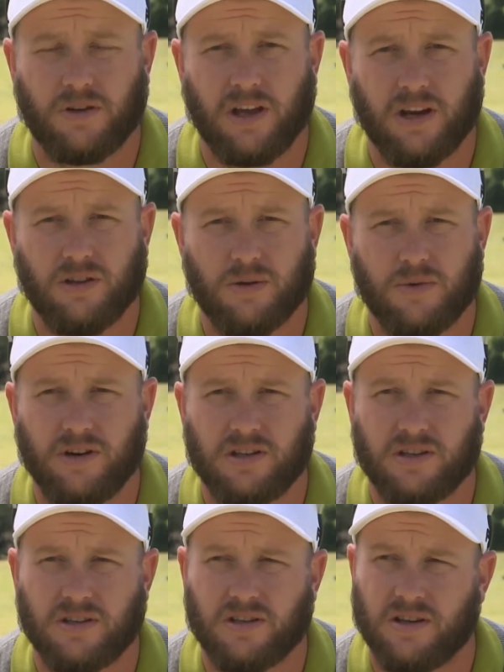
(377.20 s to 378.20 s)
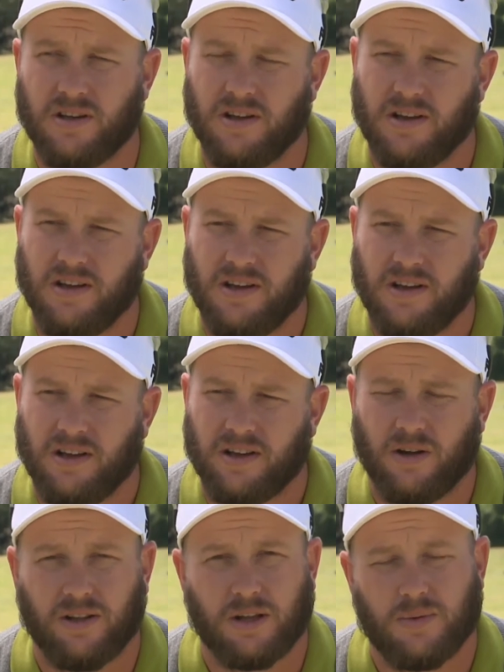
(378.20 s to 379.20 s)
to get into Mauritius.
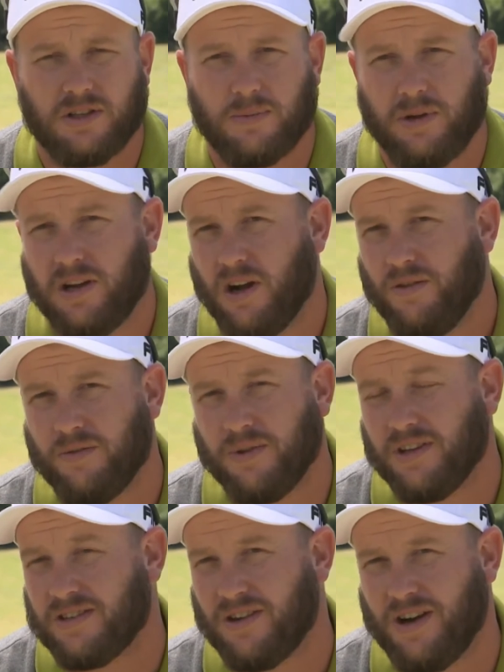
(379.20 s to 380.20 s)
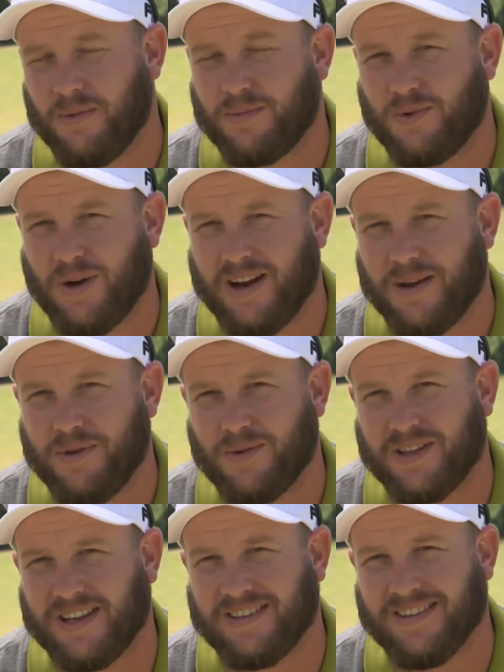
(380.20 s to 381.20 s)
Yeah, that was a big goal for me, so I'm quite happy
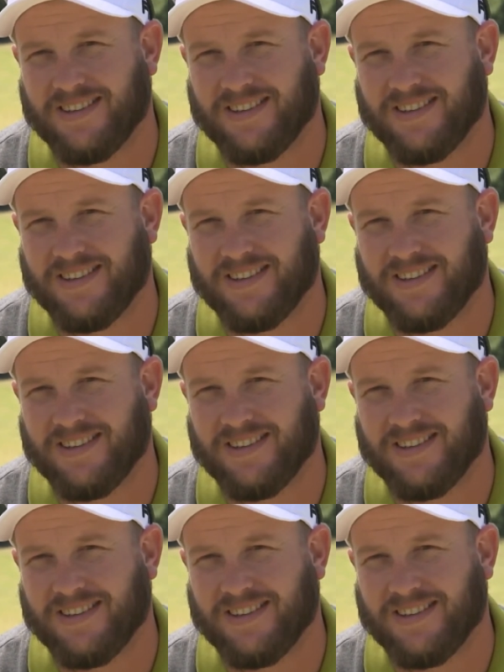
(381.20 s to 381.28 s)
with that.